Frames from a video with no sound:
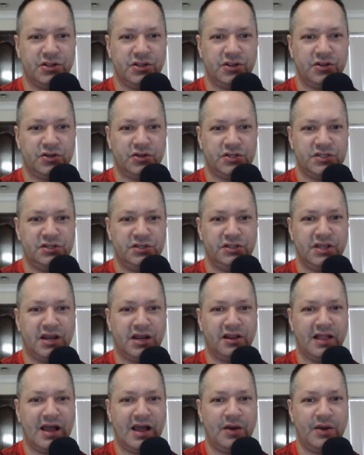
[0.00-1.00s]
You're still
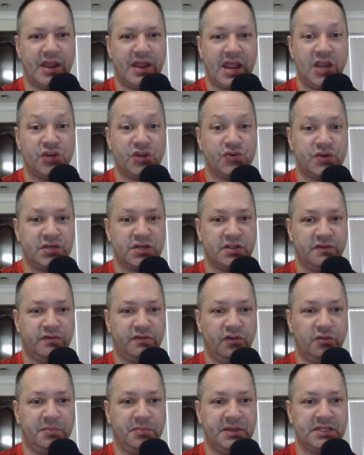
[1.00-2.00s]
not allowed entry into the
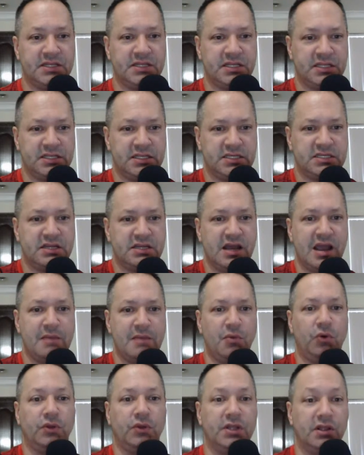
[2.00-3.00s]
Philippines at this
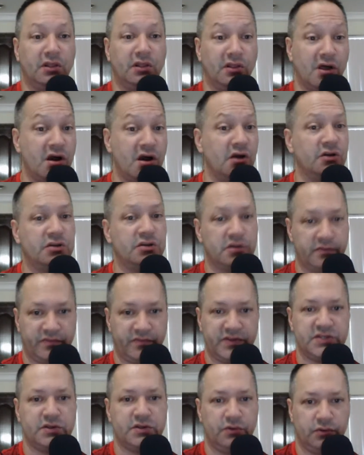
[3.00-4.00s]
time. Only long-term
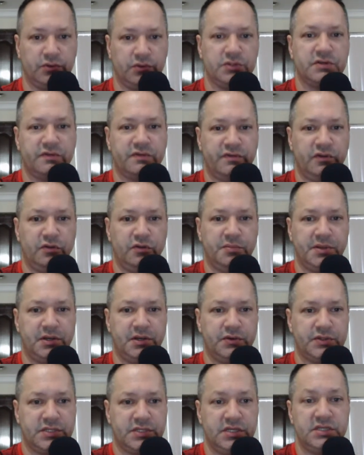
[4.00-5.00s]
visa holders and
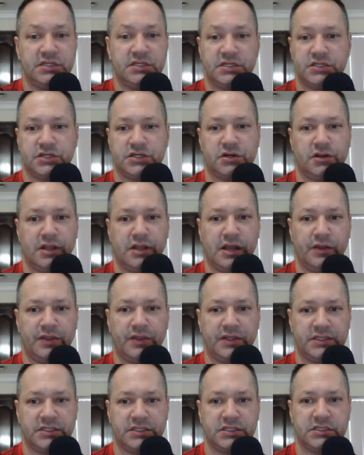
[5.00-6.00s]
Filipino citizens are
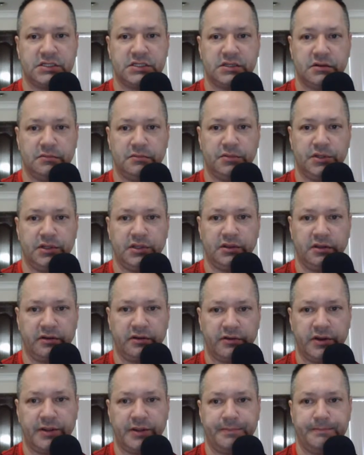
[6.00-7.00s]
allowed. That's completely
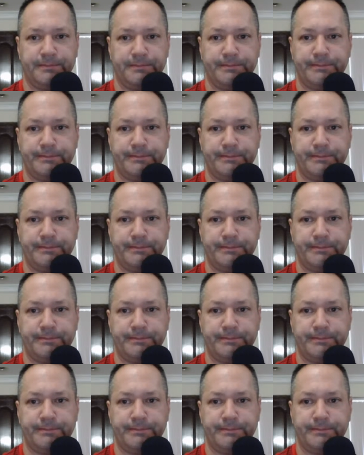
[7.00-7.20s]
right.